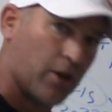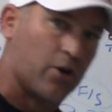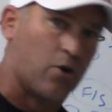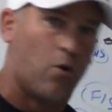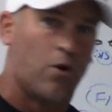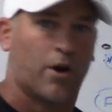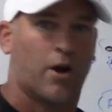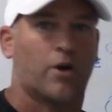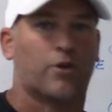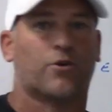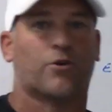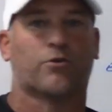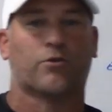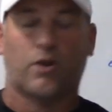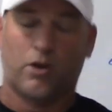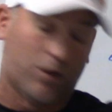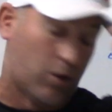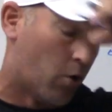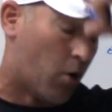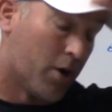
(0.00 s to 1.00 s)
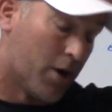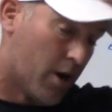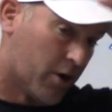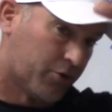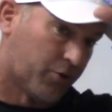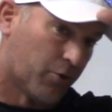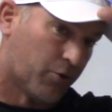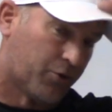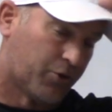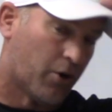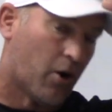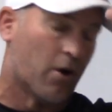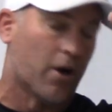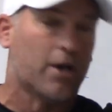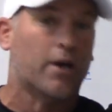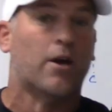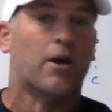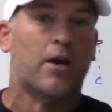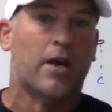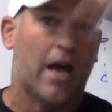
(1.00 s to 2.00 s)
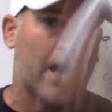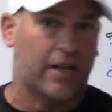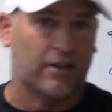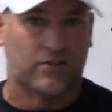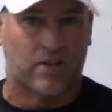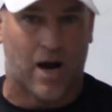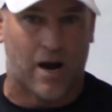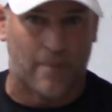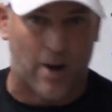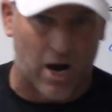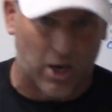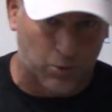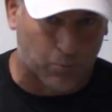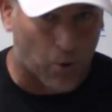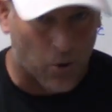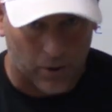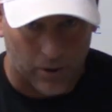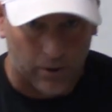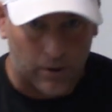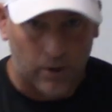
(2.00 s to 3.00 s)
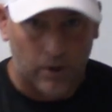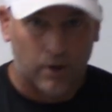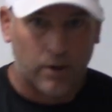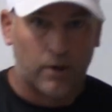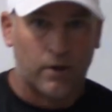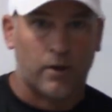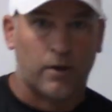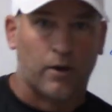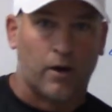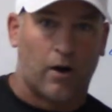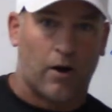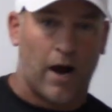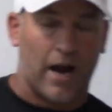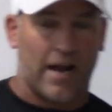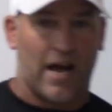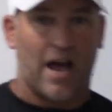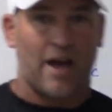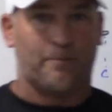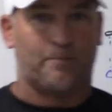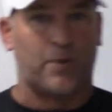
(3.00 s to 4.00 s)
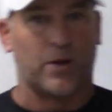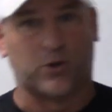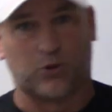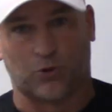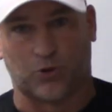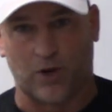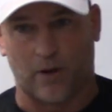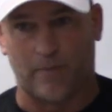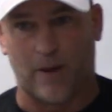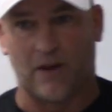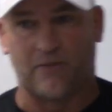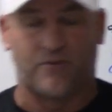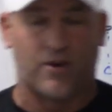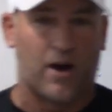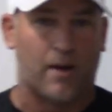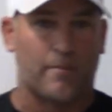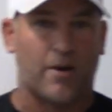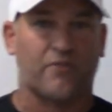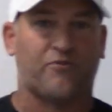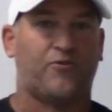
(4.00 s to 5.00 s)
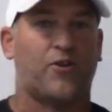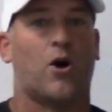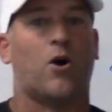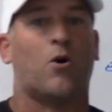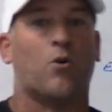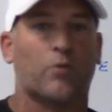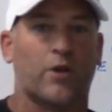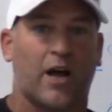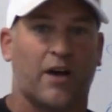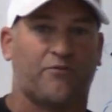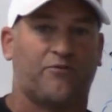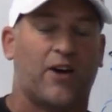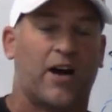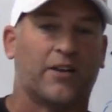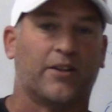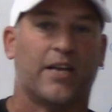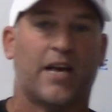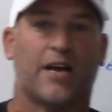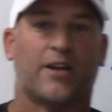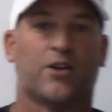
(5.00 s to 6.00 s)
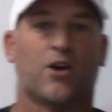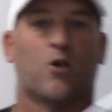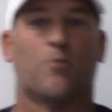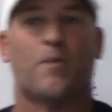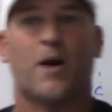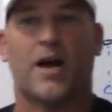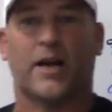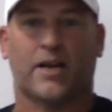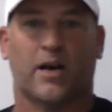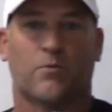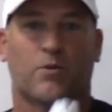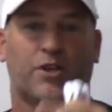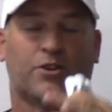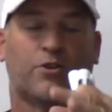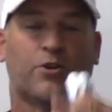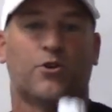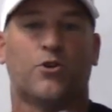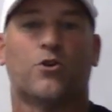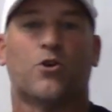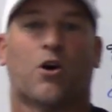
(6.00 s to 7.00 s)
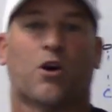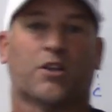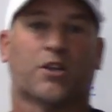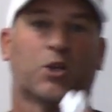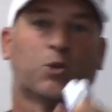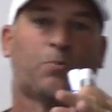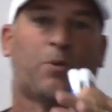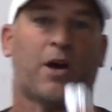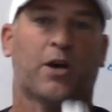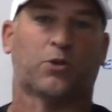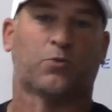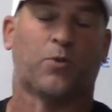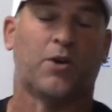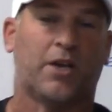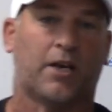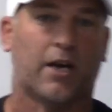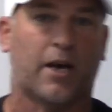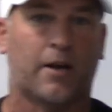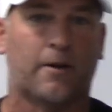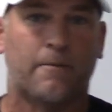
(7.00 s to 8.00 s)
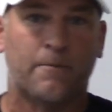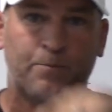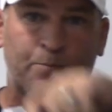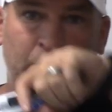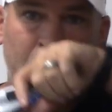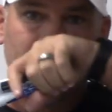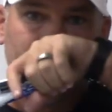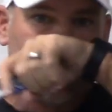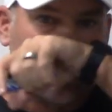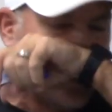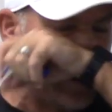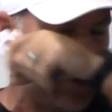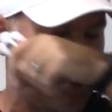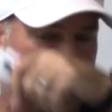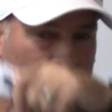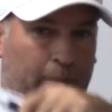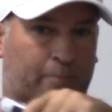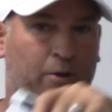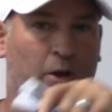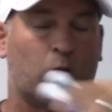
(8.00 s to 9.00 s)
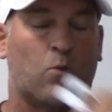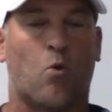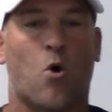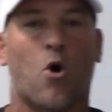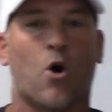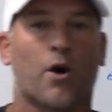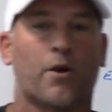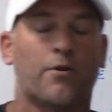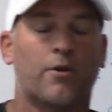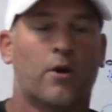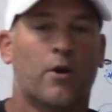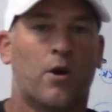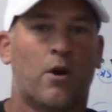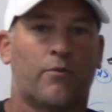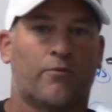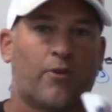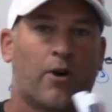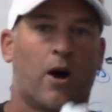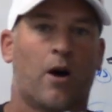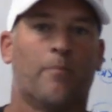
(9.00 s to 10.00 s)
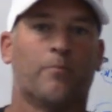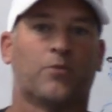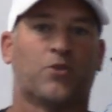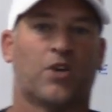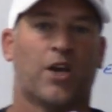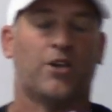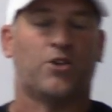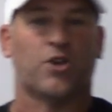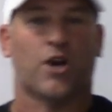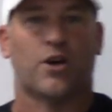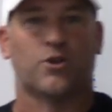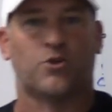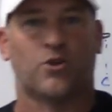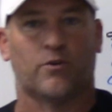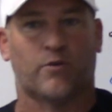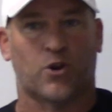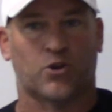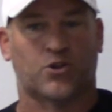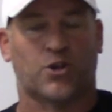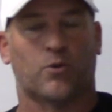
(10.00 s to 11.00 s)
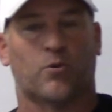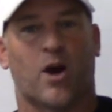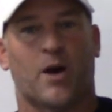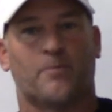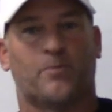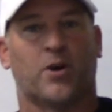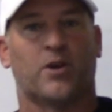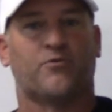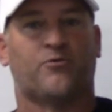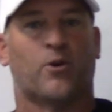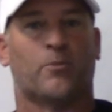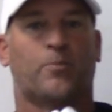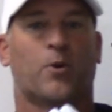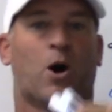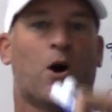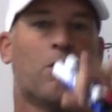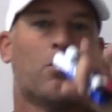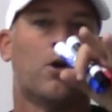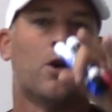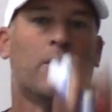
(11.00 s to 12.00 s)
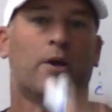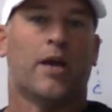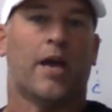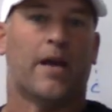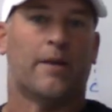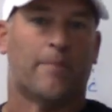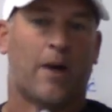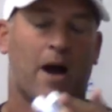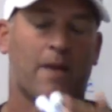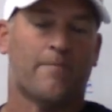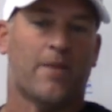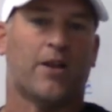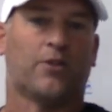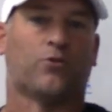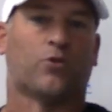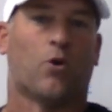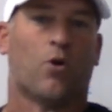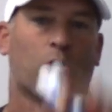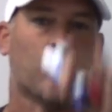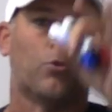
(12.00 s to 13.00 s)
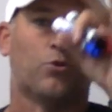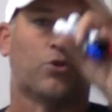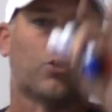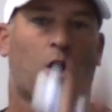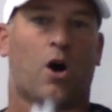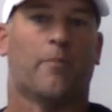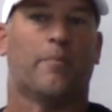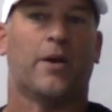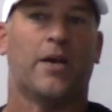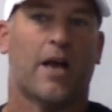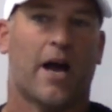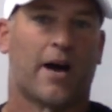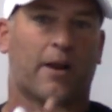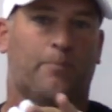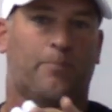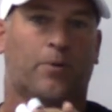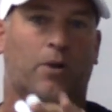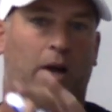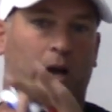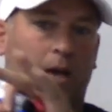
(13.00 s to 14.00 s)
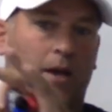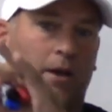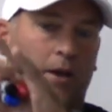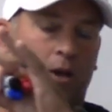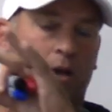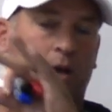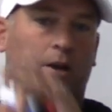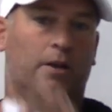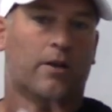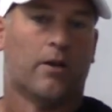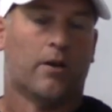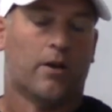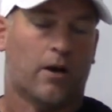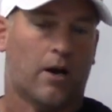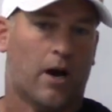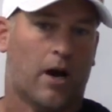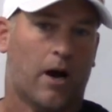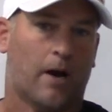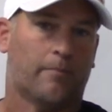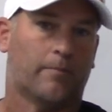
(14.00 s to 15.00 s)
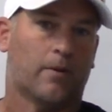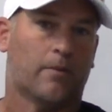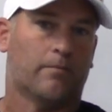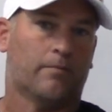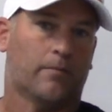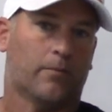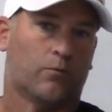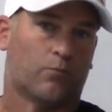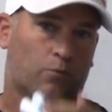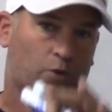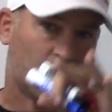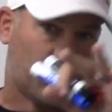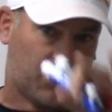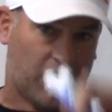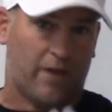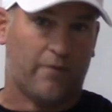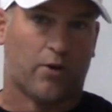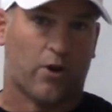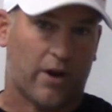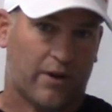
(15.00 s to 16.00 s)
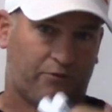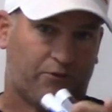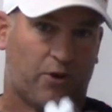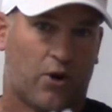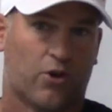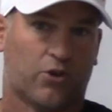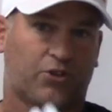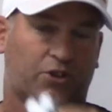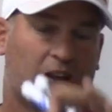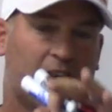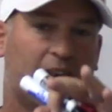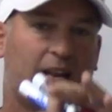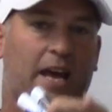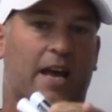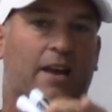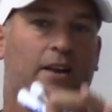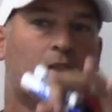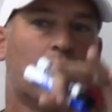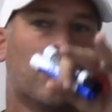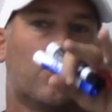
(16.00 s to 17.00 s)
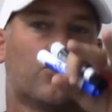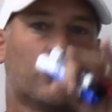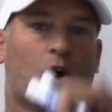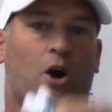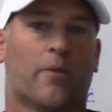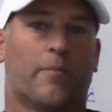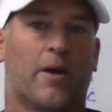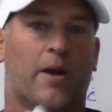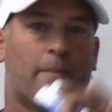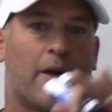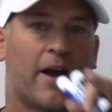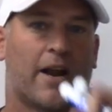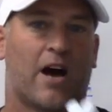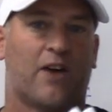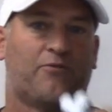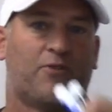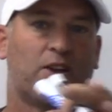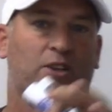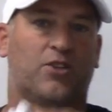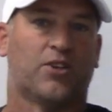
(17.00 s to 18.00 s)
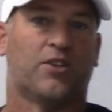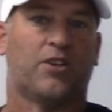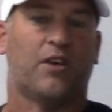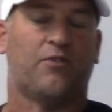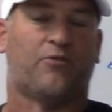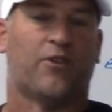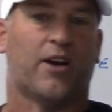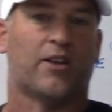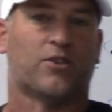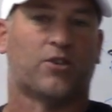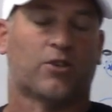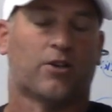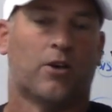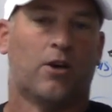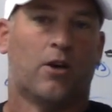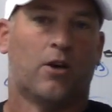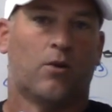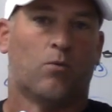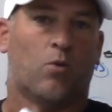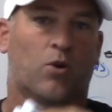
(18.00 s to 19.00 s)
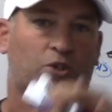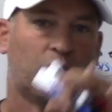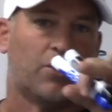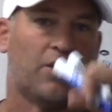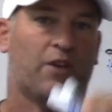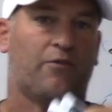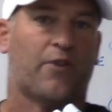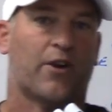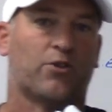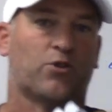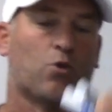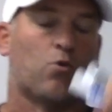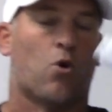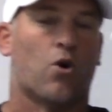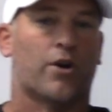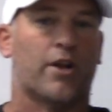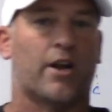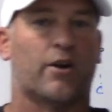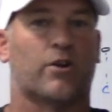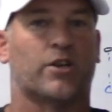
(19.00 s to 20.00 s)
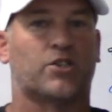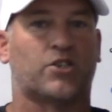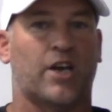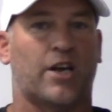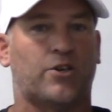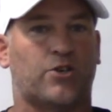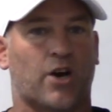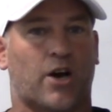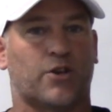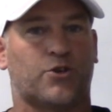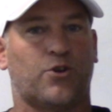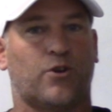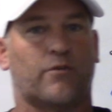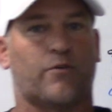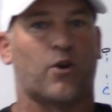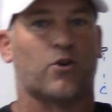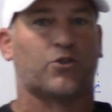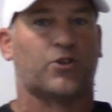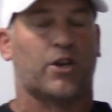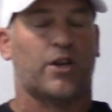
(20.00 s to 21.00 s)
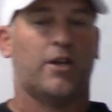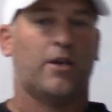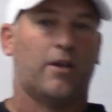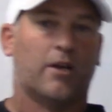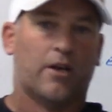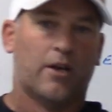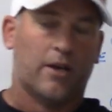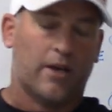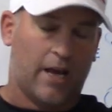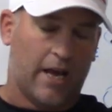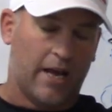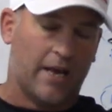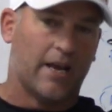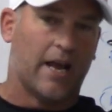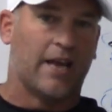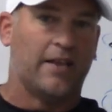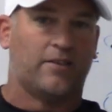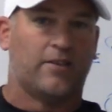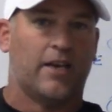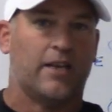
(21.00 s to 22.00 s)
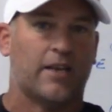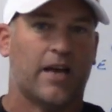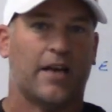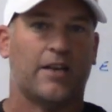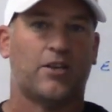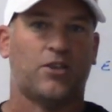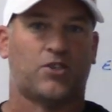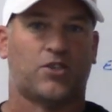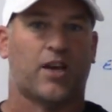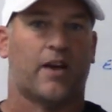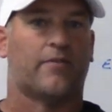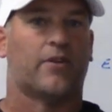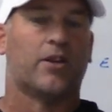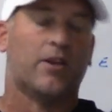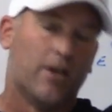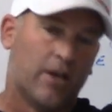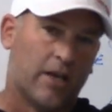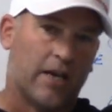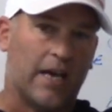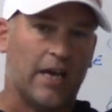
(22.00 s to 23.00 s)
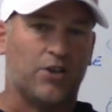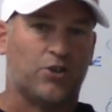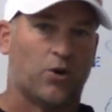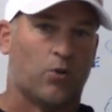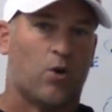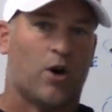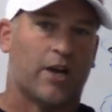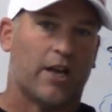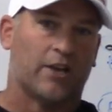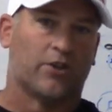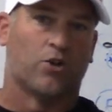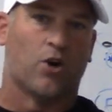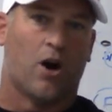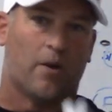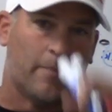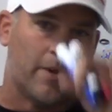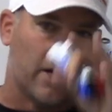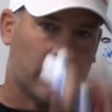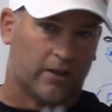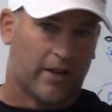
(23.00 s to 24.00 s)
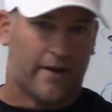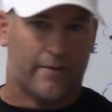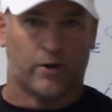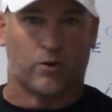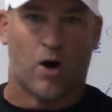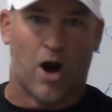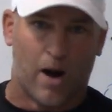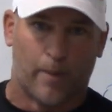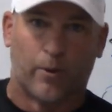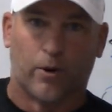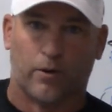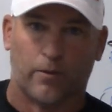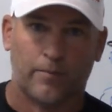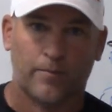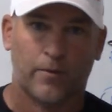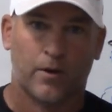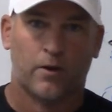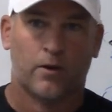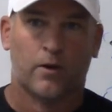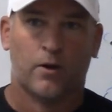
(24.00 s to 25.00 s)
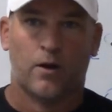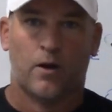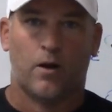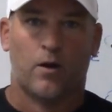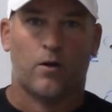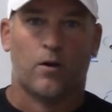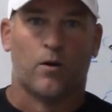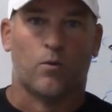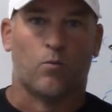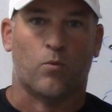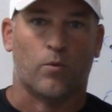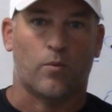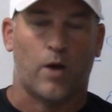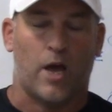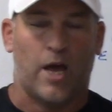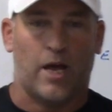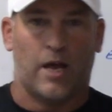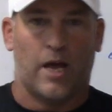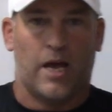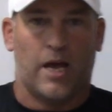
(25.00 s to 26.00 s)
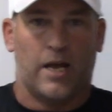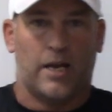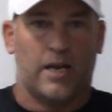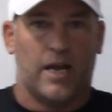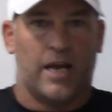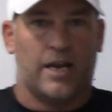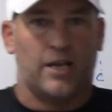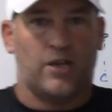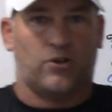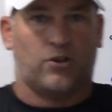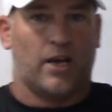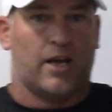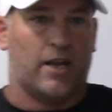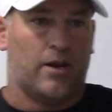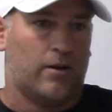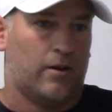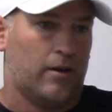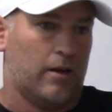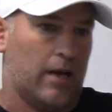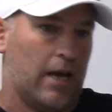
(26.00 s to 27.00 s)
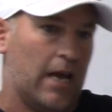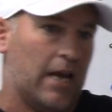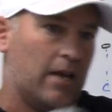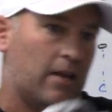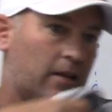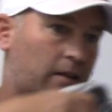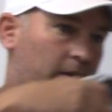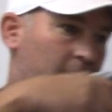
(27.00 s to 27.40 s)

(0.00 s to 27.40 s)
Cornhusker, sorry, and Tom Osborne. All right, I have pictures of my, on my phone. I finally had to go back. I went to New York this past weekend to accept an award from St. John's University where I played football. And my mentor who taught me how to play uh, receiver at first and then taught me about offense and defense was a defensive coordinator at St. John's University in 1997. He's the one that taught me 11 robber. And, and, and, he, and he